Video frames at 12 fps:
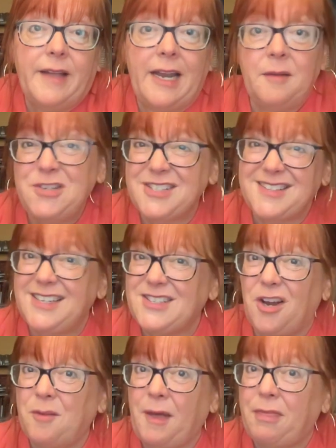And I'm just going to
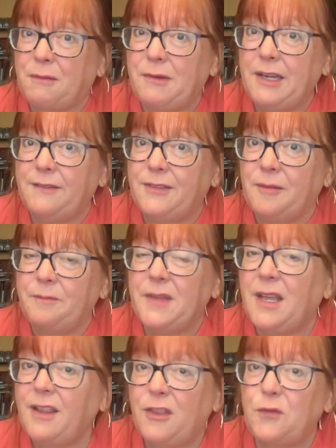talk about three of them.
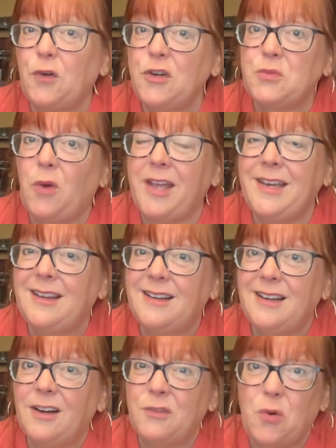The first one,
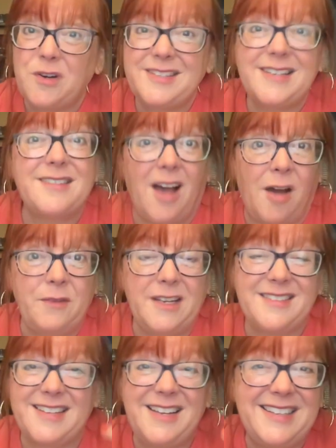of course, is obvious.